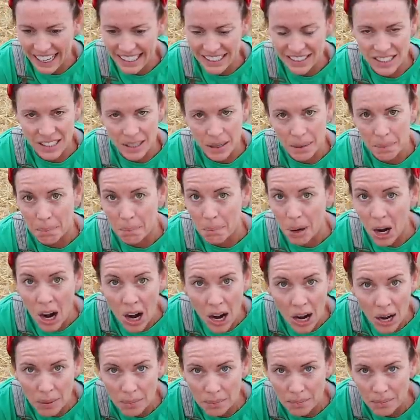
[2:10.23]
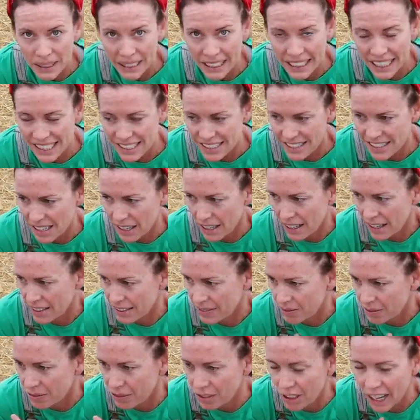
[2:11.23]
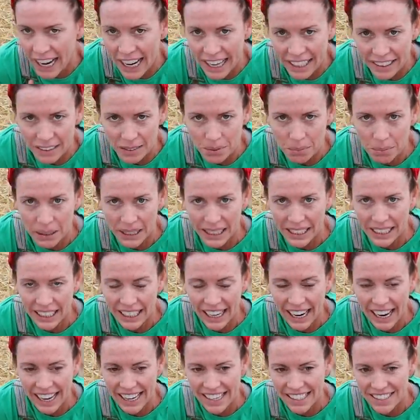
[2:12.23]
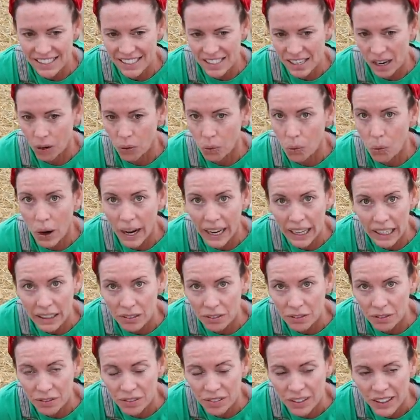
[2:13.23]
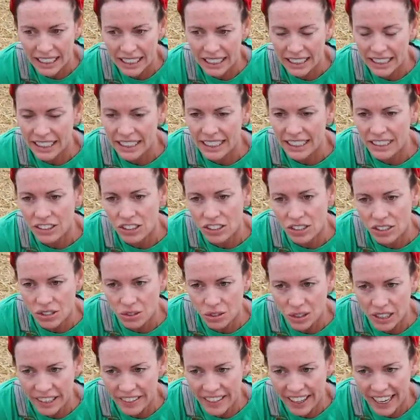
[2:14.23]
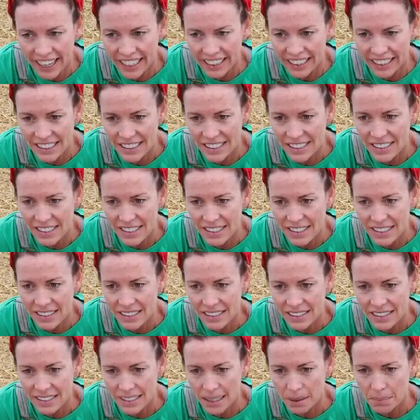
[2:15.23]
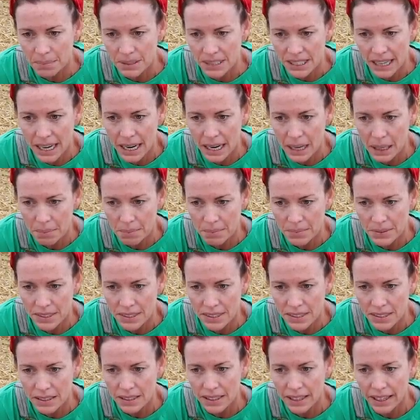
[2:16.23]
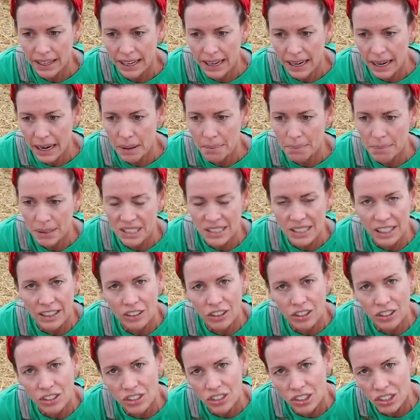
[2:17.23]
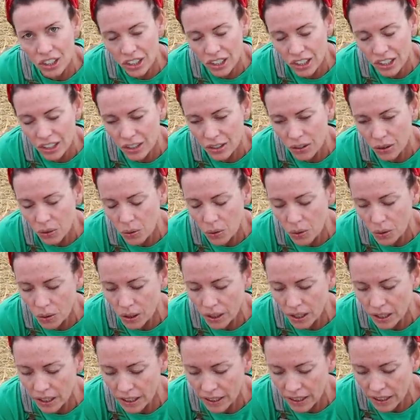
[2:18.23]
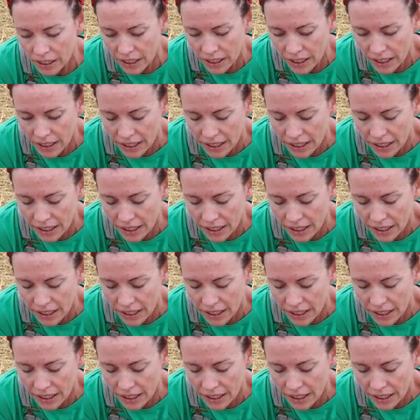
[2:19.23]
as a mom, me as a friend, me as a wife, in an industry that is sometimes misunderstood or